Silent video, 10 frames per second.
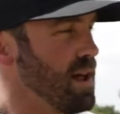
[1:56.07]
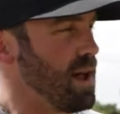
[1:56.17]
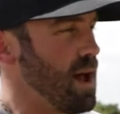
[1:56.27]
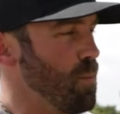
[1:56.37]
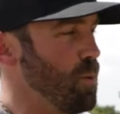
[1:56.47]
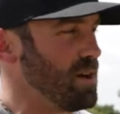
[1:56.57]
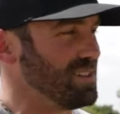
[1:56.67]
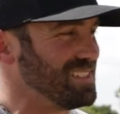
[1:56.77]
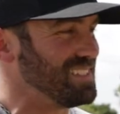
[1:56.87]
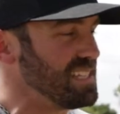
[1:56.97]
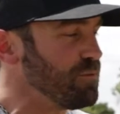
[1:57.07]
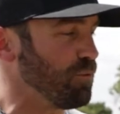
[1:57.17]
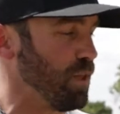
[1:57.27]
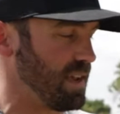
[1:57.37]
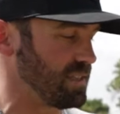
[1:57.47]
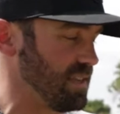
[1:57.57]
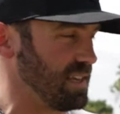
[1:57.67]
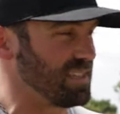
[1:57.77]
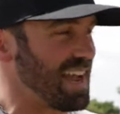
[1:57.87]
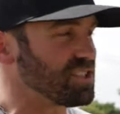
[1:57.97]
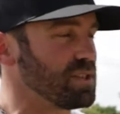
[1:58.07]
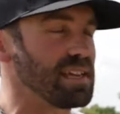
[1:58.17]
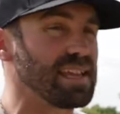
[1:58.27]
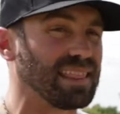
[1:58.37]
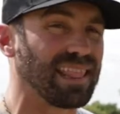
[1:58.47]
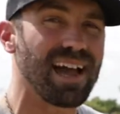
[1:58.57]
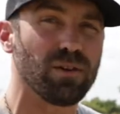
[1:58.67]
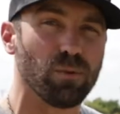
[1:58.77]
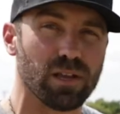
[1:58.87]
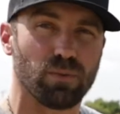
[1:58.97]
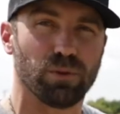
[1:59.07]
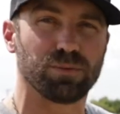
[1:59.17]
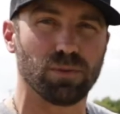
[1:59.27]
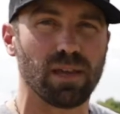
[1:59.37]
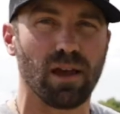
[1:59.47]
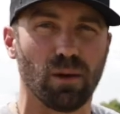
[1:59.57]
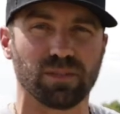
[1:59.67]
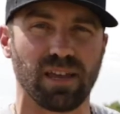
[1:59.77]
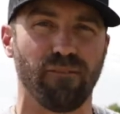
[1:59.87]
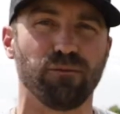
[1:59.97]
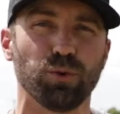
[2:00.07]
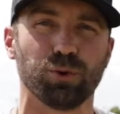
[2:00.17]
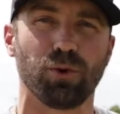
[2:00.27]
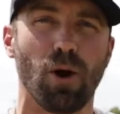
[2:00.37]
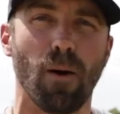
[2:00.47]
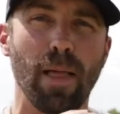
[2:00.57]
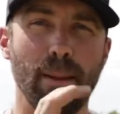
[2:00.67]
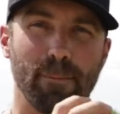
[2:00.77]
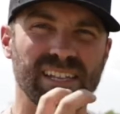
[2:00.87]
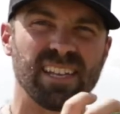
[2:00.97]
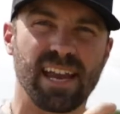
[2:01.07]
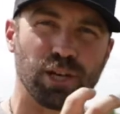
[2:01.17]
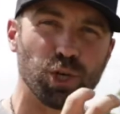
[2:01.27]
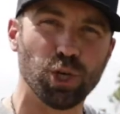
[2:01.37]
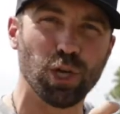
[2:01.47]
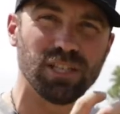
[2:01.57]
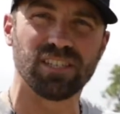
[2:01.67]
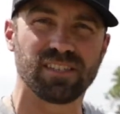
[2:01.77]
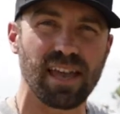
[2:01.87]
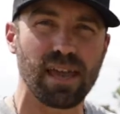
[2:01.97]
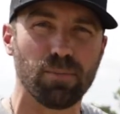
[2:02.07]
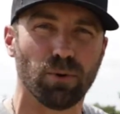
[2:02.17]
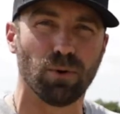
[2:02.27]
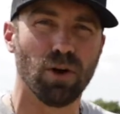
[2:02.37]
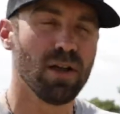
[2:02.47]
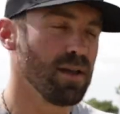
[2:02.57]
Whereas deflex, it's actually in line with, which really helps at full draw maintain a good stable